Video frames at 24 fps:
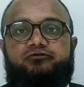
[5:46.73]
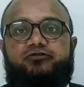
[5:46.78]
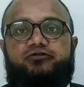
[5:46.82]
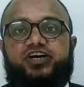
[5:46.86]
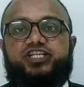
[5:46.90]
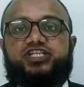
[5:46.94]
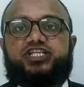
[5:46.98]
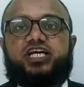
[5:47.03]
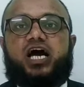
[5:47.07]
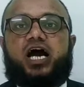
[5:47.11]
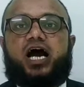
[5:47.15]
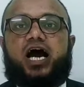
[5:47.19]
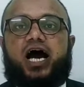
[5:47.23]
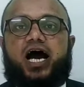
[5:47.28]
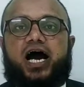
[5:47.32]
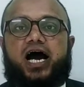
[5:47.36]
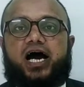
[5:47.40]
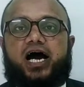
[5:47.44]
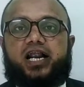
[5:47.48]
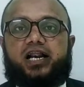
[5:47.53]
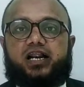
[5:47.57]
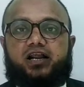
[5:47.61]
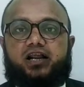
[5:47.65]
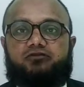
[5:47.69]
which
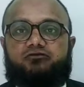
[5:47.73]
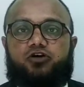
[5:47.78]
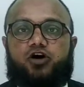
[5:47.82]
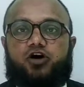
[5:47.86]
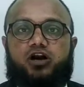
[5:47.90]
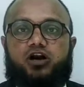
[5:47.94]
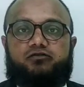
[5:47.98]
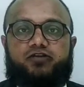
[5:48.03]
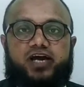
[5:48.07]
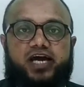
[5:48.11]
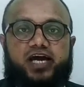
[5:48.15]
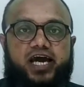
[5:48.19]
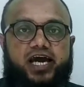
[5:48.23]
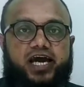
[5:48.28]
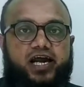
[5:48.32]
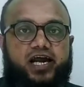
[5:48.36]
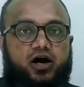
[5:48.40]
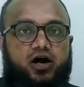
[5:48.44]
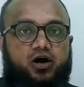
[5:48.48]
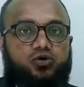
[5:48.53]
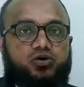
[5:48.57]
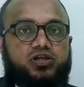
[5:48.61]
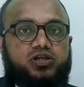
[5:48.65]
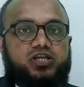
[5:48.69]
are revolving
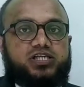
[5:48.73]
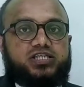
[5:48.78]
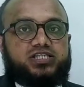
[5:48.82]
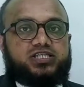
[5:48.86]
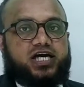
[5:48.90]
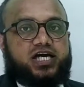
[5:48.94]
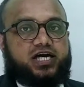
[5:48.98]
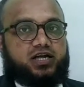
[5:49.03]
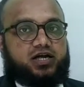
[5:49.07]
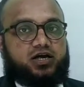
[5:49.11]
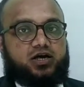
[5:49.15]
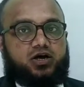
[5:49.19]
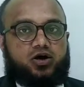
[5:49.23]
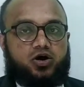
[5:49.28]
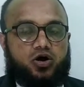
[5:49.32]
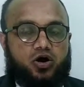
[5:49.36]
around the sun,